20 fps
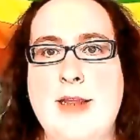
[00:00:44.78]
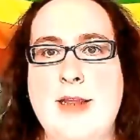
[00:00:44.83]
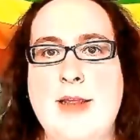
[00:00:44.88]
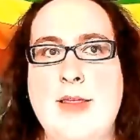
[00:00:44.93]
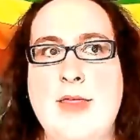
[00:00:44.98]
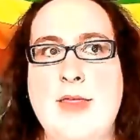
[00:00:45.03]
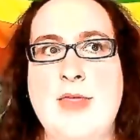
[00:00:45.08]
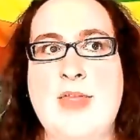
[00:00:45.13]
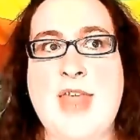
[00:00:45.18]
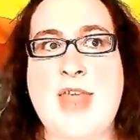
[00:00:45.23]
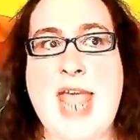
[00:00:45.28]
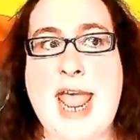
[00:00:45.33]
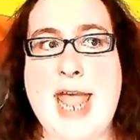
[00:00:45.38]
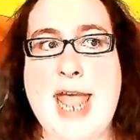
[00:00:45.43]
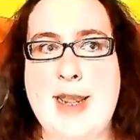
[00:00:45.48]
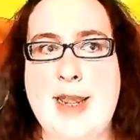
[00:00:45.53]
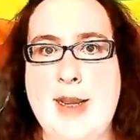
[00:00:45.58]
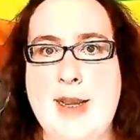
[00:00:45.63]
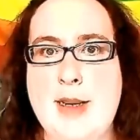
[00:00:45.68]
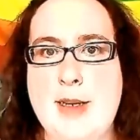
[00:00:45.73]

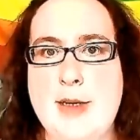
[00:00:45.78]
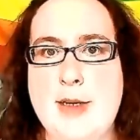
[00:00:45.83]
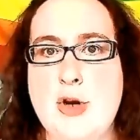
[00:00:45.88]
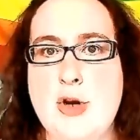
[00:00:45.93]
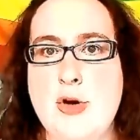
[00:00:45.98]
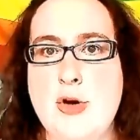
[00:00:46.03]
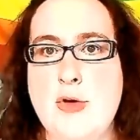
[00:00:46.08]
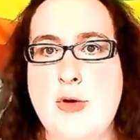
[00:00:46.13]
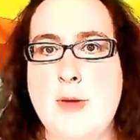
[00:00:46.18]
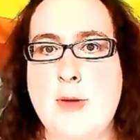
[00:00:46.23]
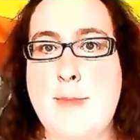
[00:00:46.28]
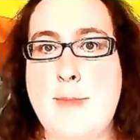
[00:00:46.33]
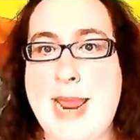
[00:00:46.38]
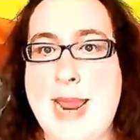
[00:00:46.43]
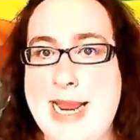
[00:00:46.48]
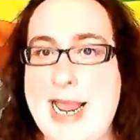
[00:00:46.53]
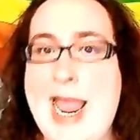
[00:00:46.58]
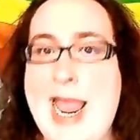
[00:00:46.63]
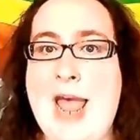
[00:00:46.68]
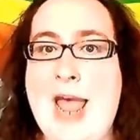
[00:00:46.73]
Then you make
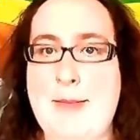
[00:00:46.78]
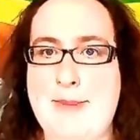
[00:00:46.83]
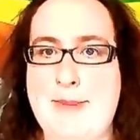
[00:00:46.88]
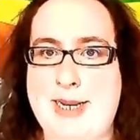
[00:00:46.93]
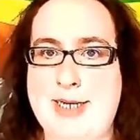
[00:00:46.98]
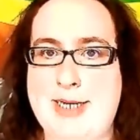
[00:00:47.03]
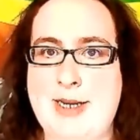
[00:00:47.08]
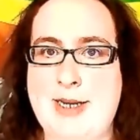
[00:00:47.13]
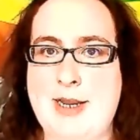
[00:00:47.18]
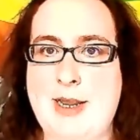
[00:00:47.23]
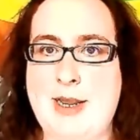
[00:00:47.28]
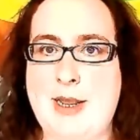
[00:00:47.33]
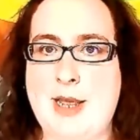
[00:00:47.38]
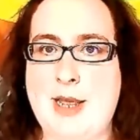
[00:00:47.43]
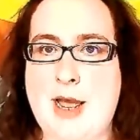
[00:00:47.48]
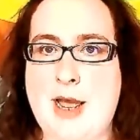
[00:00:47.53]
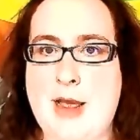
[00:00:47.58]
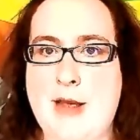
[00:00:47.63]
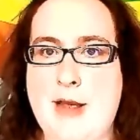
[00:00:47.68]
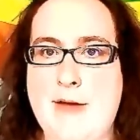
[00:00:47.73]
a habit
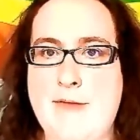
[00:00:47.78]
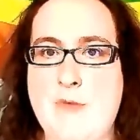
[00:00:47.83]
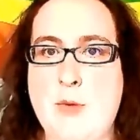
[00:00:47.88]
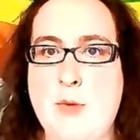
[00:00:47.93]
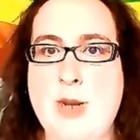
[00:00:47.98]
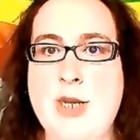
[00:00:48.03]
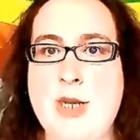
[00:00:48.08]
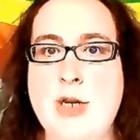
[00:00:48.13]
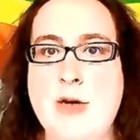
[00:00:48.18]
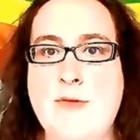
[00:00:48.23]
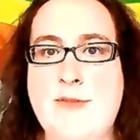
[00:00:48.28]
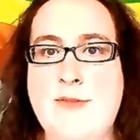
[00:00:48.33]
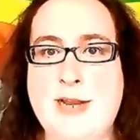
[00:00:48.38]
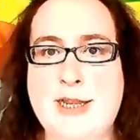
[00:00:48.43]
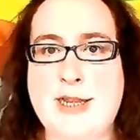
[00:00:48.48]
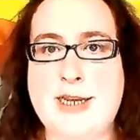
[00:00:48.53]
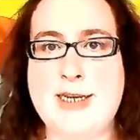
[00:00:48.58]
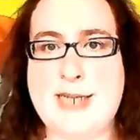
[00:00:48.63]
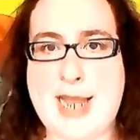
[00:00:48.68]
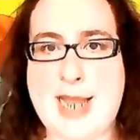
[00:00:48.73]
of, when you're
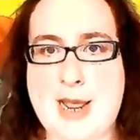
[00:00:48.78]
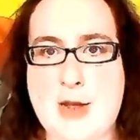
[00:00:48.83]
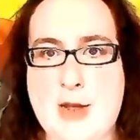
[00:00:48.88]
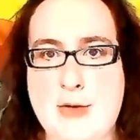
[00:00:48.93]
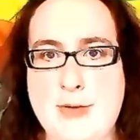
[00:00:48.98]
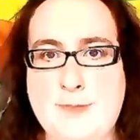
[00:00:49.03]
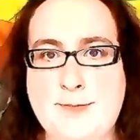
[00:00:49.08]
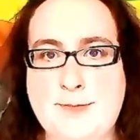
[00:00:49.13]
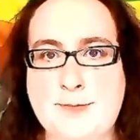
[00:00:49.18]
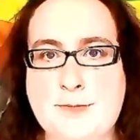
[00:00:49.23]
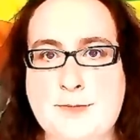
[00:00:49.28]
feeling down,